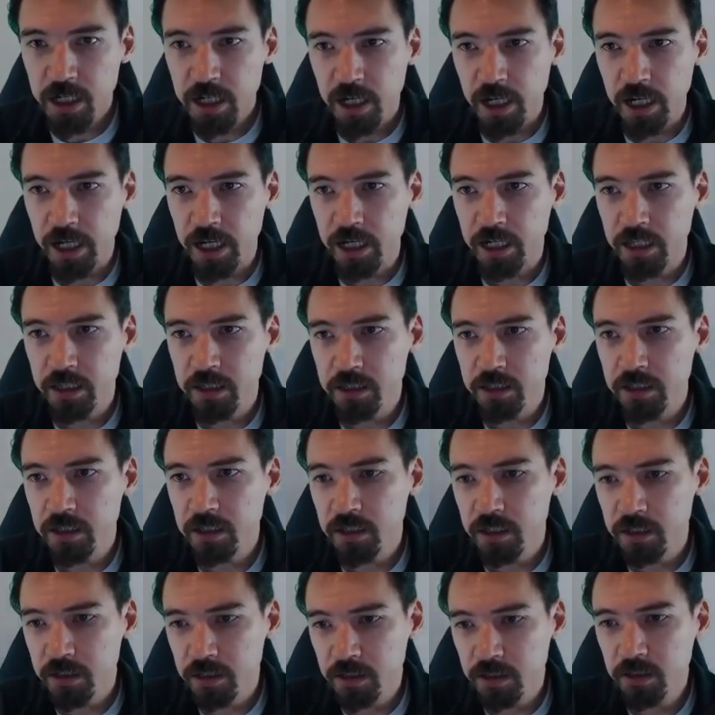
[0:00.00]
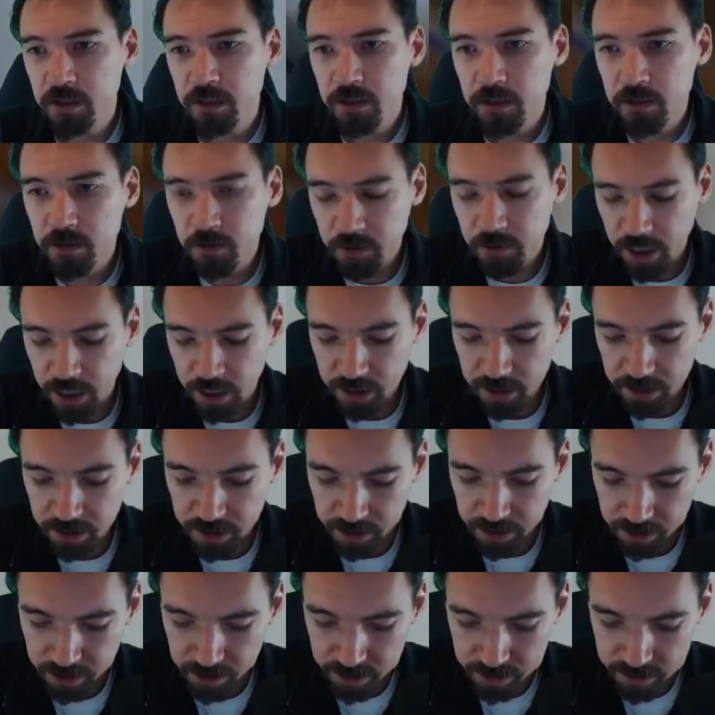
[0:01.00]
And look at it
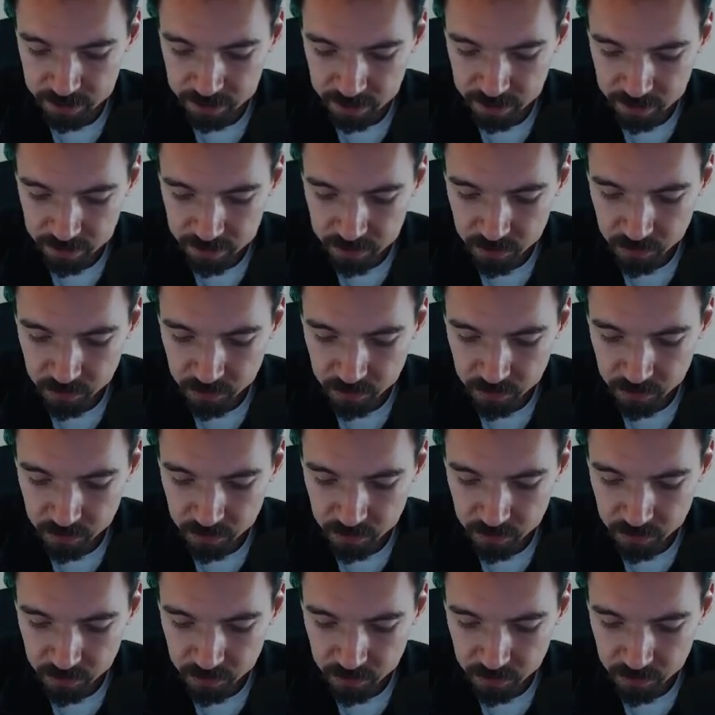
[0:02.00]
like this. So